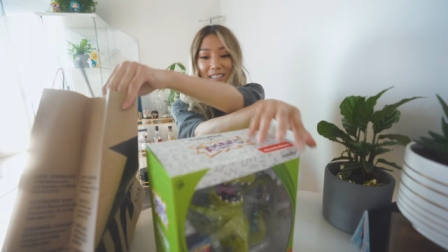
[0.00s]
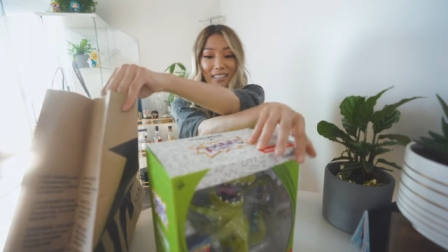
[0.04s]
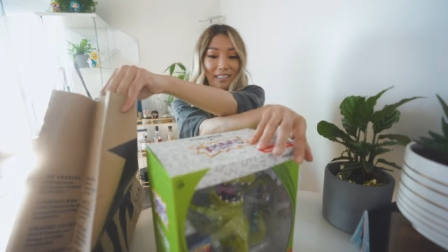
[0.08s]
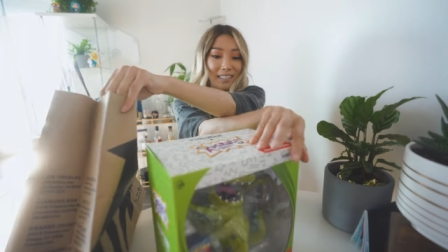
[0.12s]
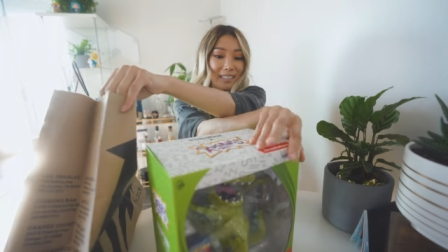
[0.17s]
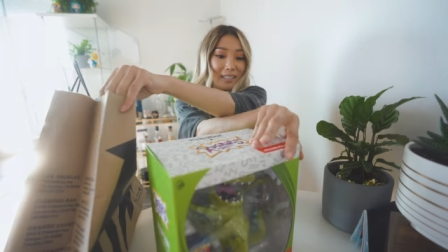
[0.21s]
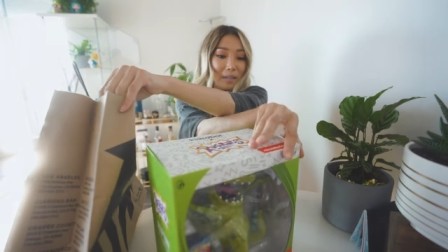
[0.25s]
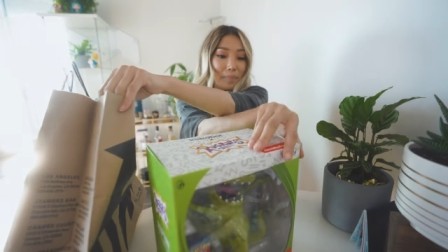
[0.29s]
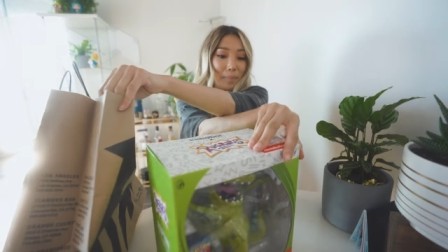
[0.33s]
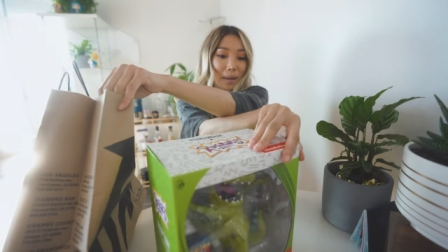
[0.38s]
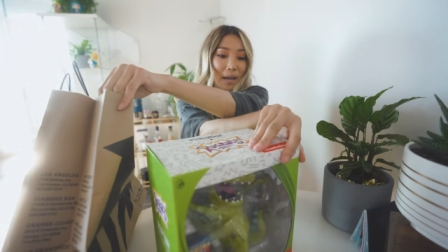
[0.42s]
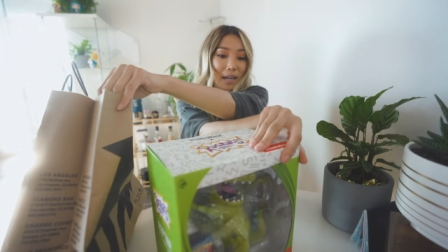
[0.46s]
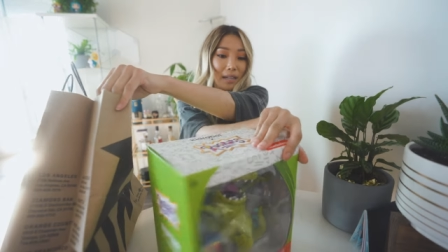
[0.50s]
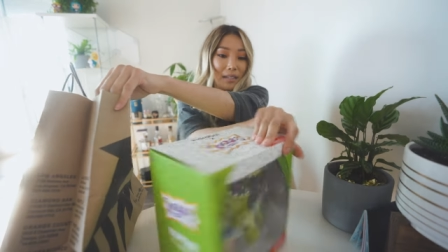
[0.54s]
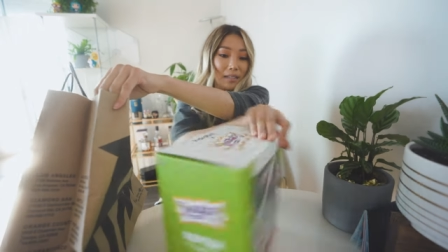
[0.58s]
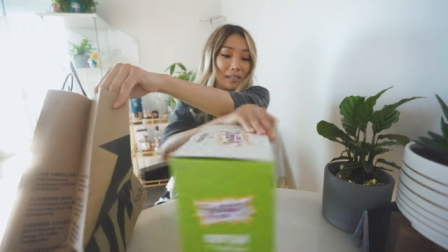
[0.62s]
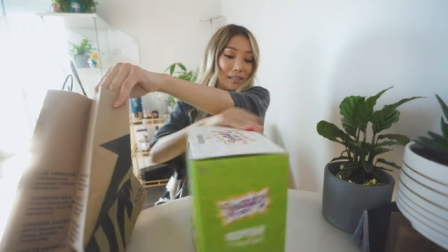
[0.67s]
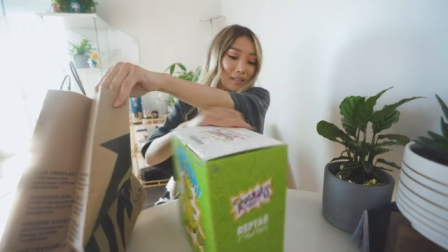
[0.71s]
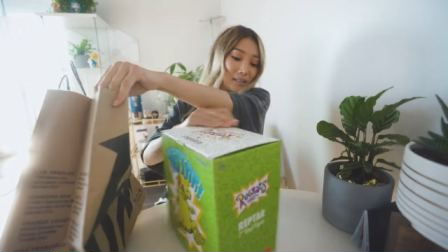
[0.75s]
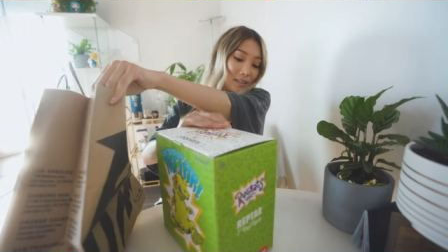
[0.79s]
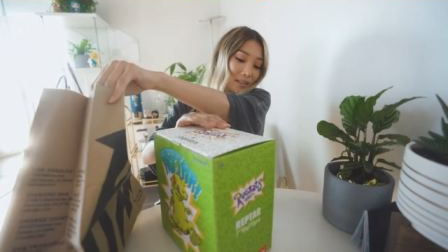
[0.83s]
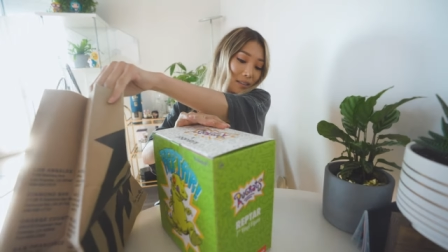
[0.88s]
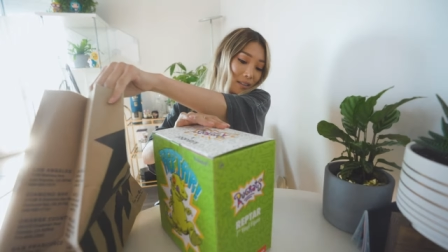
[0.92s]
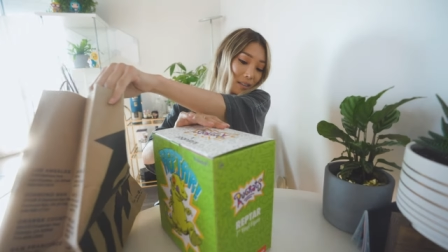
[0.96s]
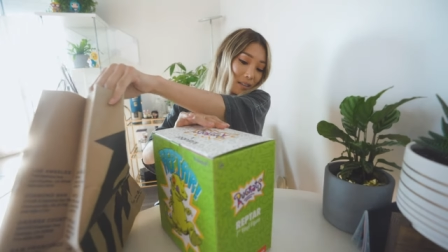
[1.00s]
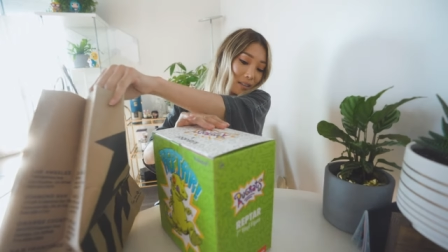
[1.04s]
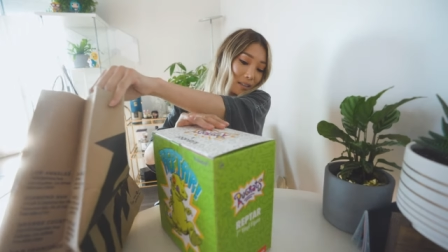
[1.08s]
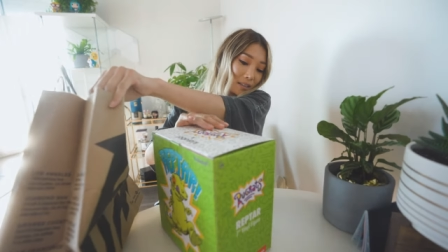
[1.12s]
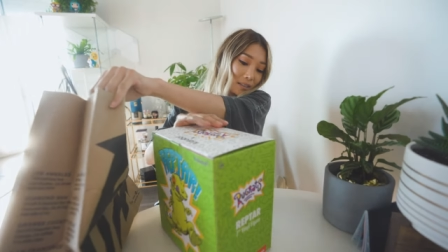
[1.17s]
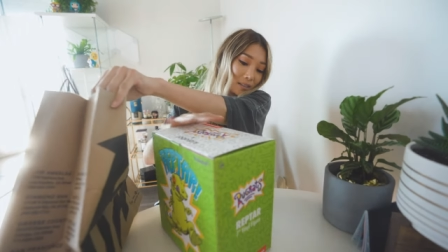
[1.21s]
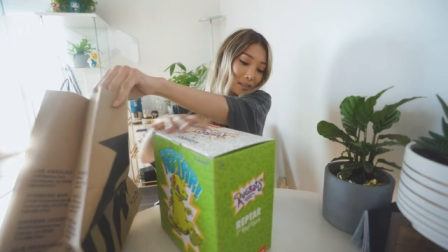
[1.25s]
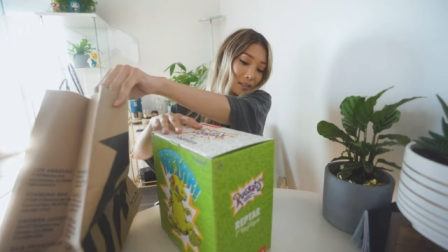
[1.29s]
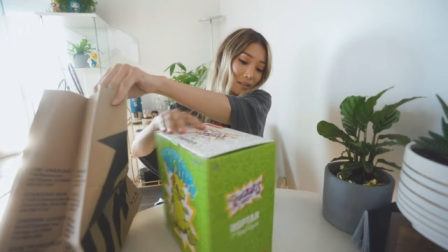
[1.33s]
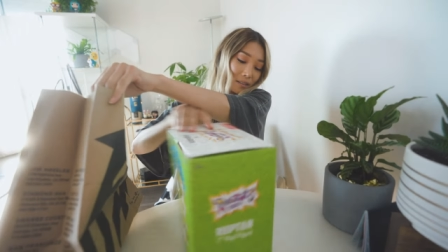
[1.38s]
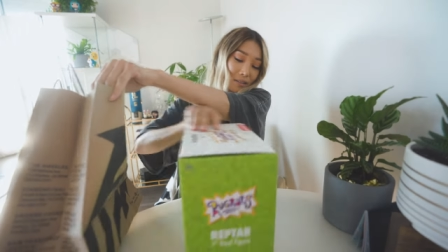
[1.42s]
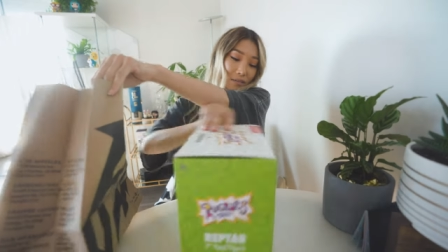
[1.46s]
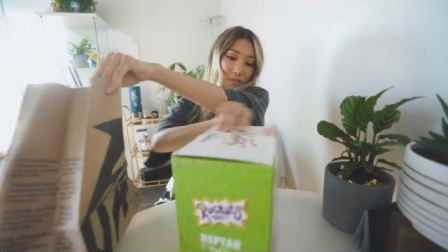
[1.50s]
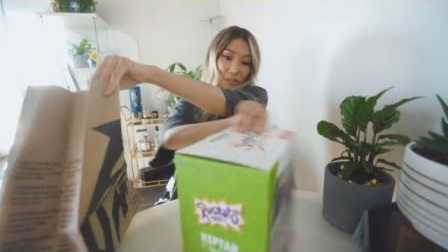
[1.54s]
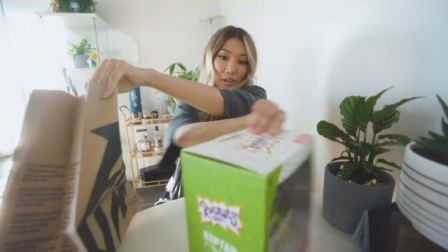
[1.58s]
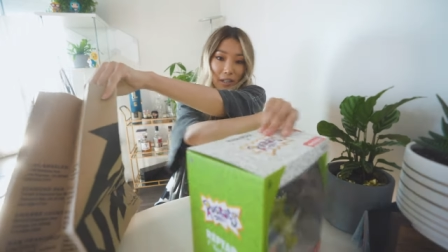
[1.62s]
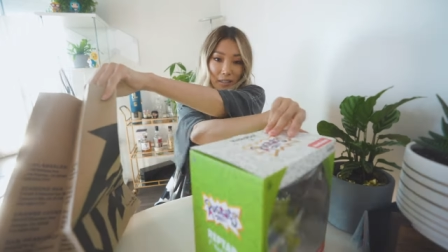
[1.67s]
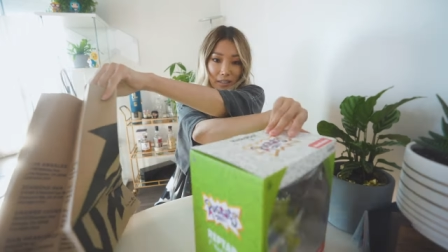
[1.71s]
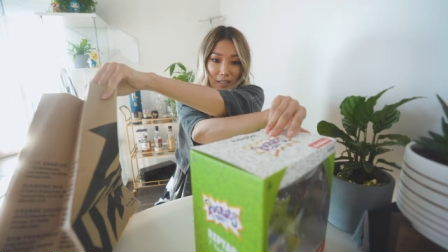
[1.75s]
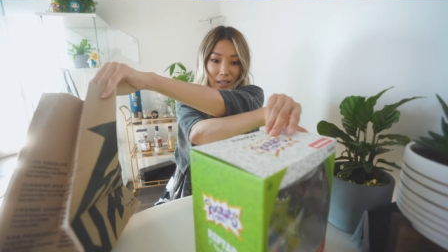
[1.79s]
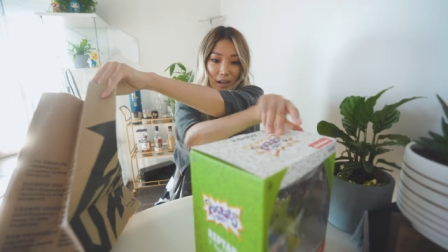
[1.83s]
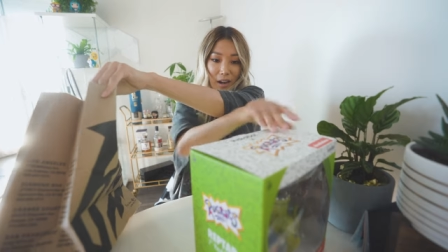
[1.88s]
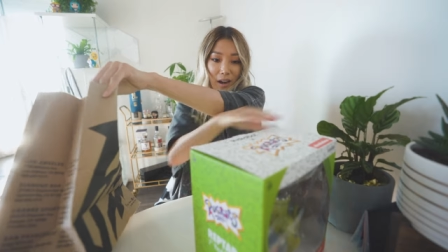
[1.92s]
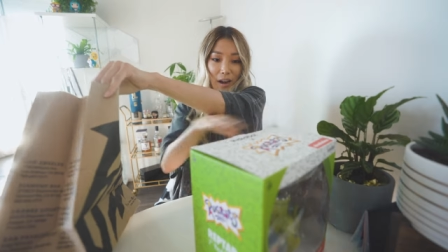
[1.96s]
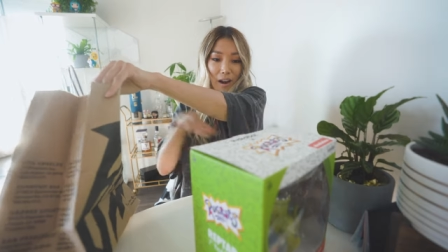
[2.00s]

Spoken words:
is this the back? Front.